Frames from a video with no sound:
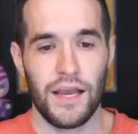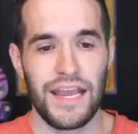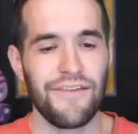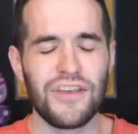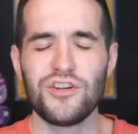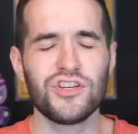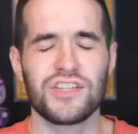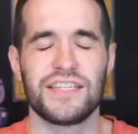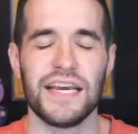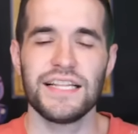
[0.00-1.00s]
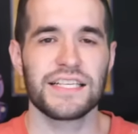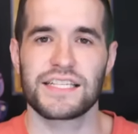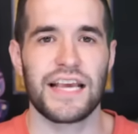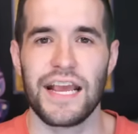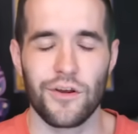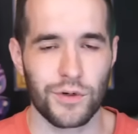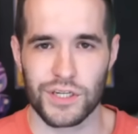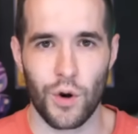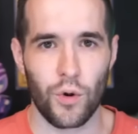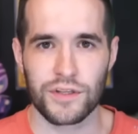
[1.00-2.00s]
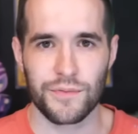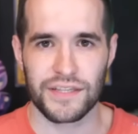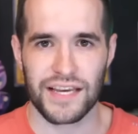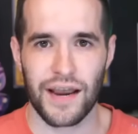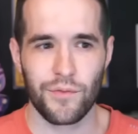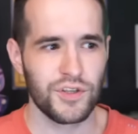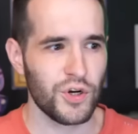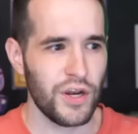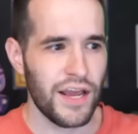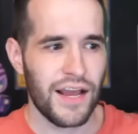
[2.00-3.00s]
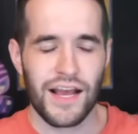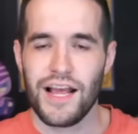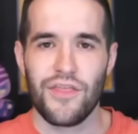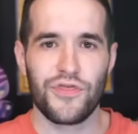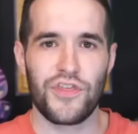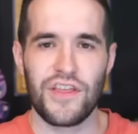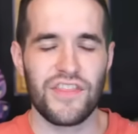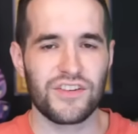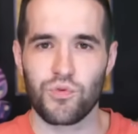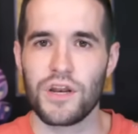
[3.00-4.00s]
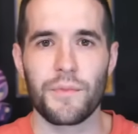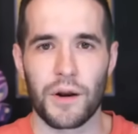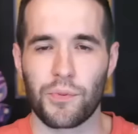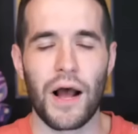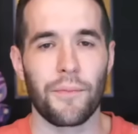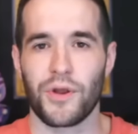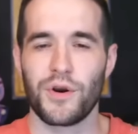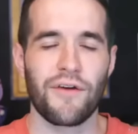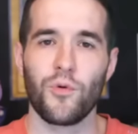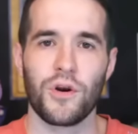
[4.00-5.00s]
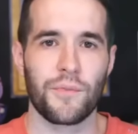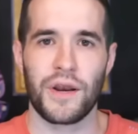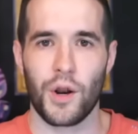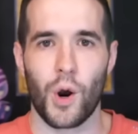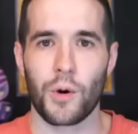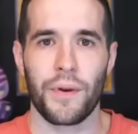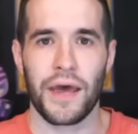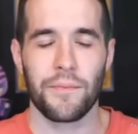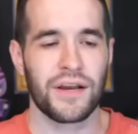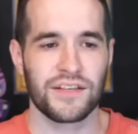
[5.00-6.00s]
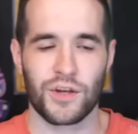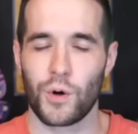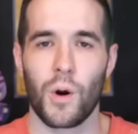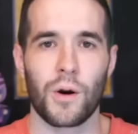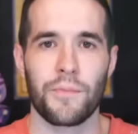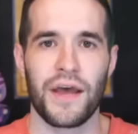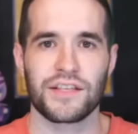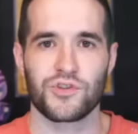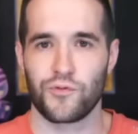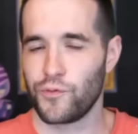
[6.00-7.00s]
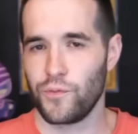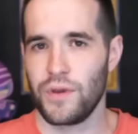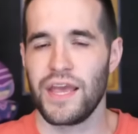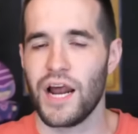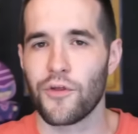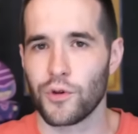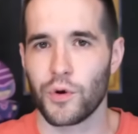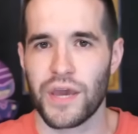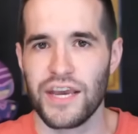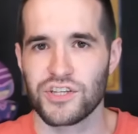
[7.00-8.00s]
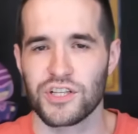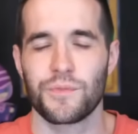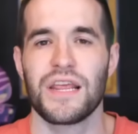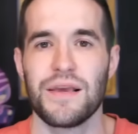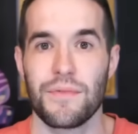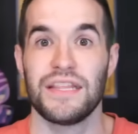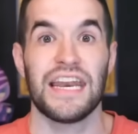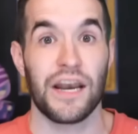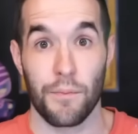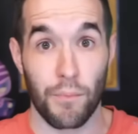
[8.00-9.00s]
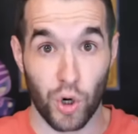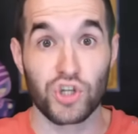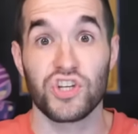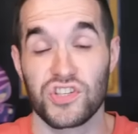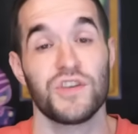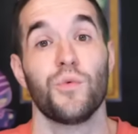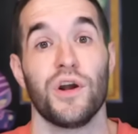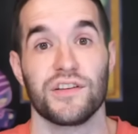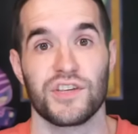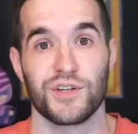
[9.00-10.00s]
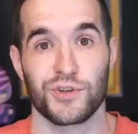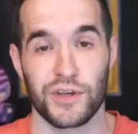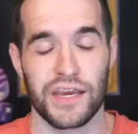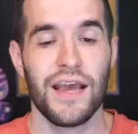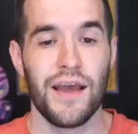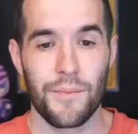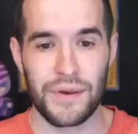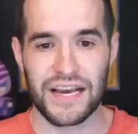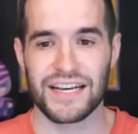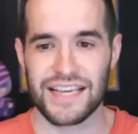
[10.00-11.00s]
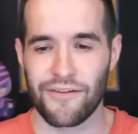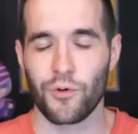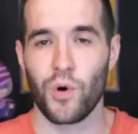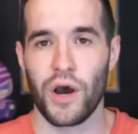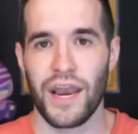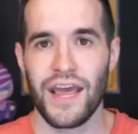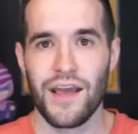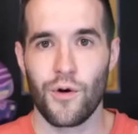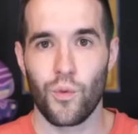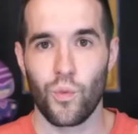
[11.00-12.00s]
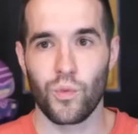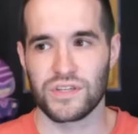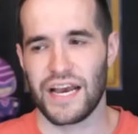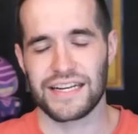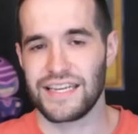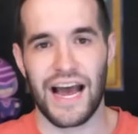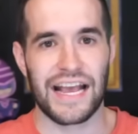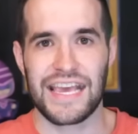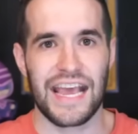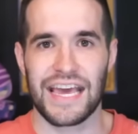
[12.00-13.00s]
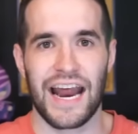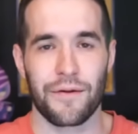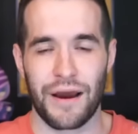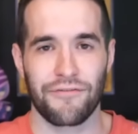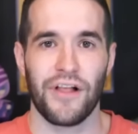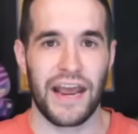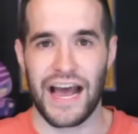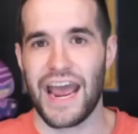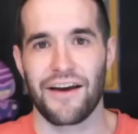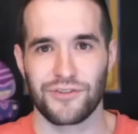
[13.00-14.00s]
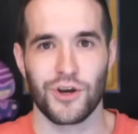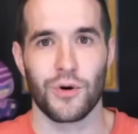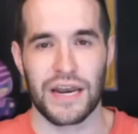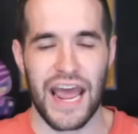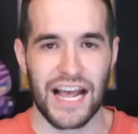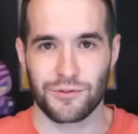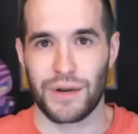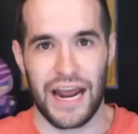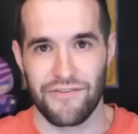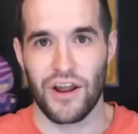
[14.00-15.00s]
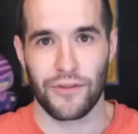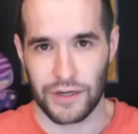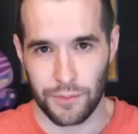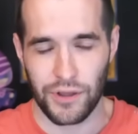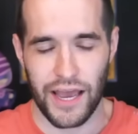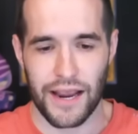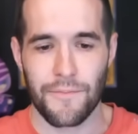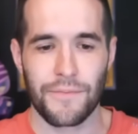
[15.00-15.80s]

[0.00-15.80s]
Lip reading: If they just didn't say there was no Ultimate Time Wizard, then this wouldn't have been a problem. There never would have been an R-bet because there are bets in other locations, but he did an emergency one essentially because everyone was like, I can't get out of my flight. I have to go to Nats, but I have nothing to play.